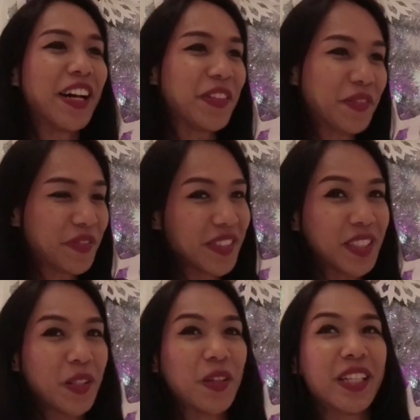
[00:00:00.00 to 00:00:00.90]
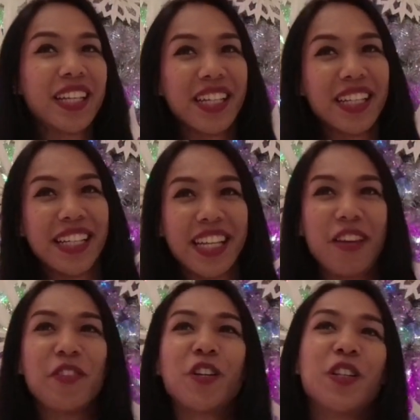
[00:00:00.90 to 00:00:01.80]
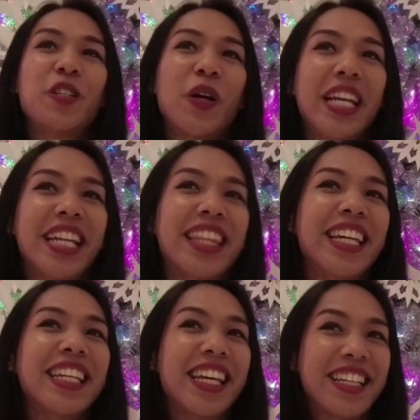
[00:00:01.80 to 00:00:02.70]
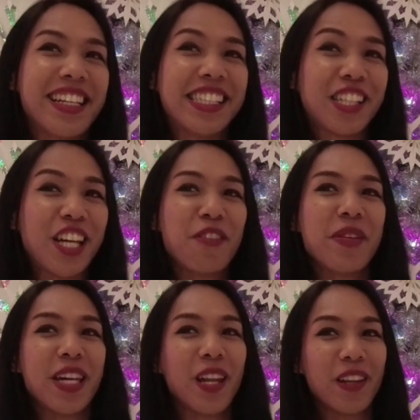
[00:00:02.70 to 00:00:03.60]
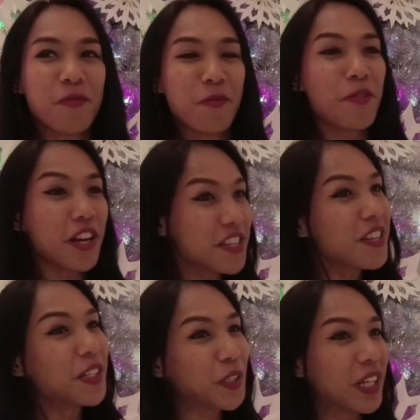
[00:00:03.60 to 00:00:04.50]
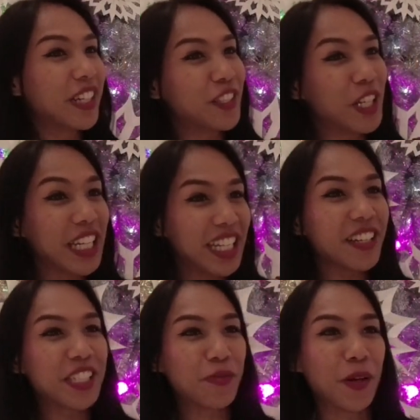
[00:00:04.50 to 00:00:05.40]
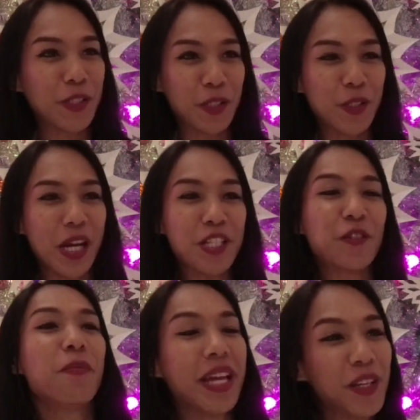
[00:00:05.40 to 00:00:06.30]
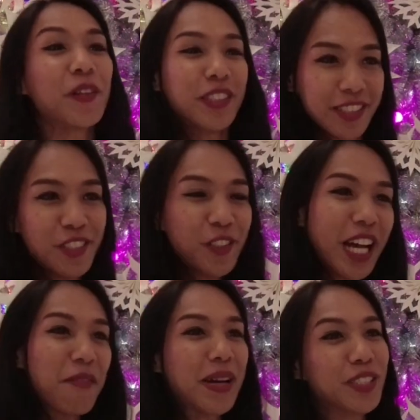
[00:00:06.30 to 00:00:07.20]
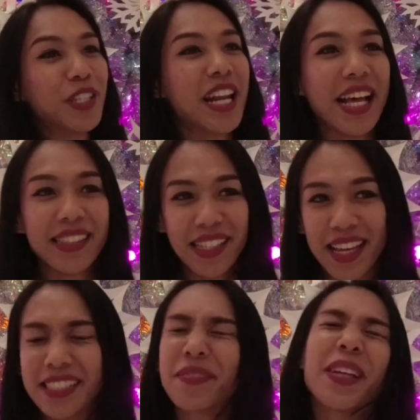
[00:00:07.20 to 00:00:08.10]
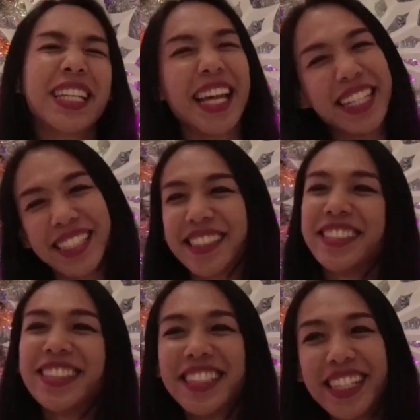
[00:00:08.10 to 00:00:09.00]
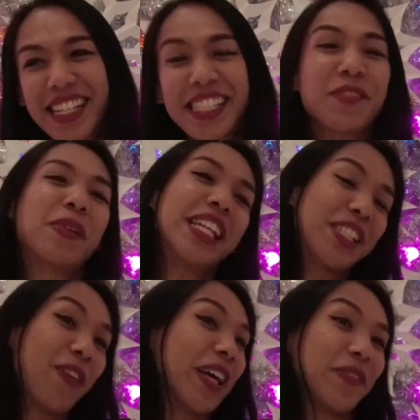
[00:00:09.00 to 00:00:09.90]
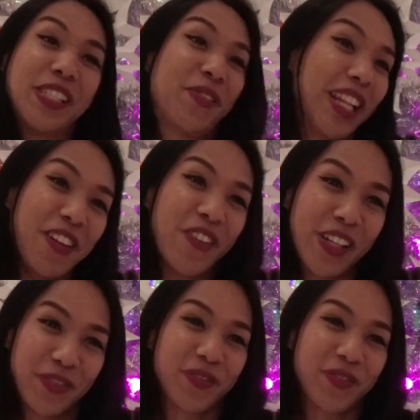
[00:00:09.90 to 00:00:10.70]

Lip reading: Yeah. Wow. So if you don't do anything, then it's gonna be a pressure to the leader as well to try to make you to come back to the dance again. Yeah. Like that is, but it's fun. It's really fun.